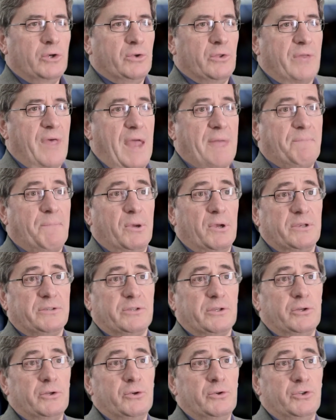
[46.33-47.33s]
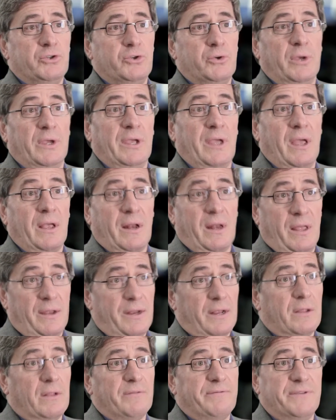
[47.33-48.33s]
to that person who's doing
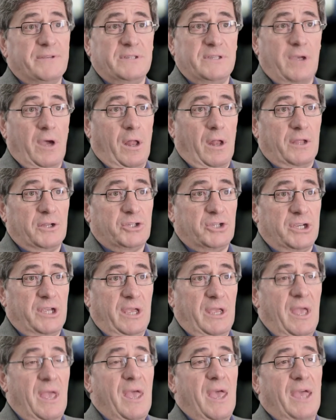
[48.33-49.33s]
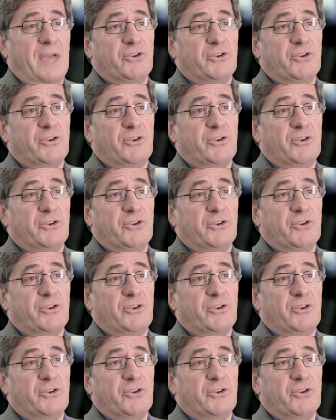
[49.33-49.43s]
clinical physiology